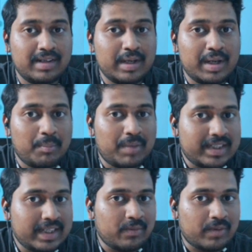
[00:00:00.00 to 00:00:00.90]
But
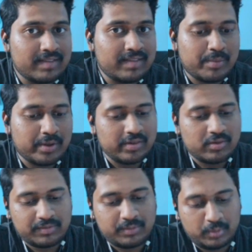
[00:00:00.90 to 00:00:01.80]
then what is the importance
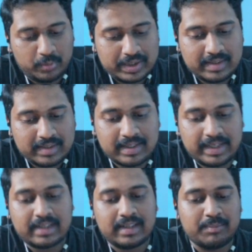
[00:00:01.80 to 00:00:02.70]
of knowing this
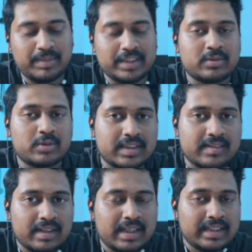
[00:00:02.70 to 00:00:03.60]
clinical based question?
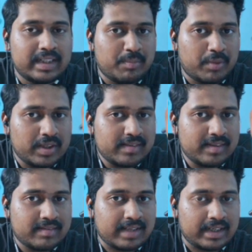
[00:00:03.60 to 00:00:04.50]
The importance
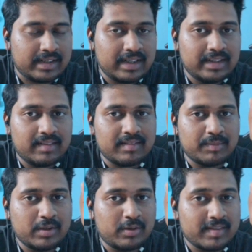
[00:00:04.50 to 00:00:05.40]
is that there is
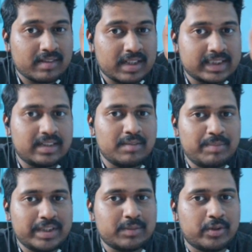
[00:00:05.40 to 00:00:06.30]
something called as custom
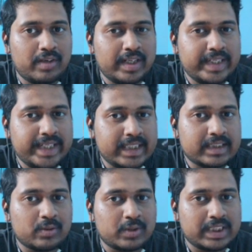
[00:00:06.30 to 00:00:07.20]
based module in
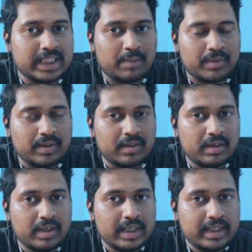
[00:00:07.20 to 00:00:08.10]
each coaching app.
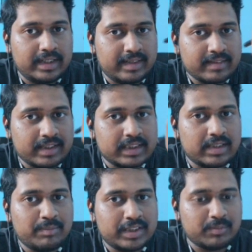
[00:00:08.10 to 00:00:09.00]
In this custom
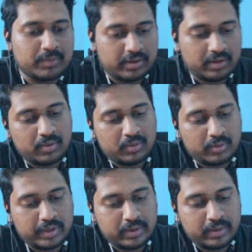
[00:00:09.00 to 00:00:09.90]
based module,
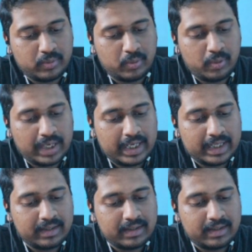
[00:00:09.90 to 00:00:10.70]
today go and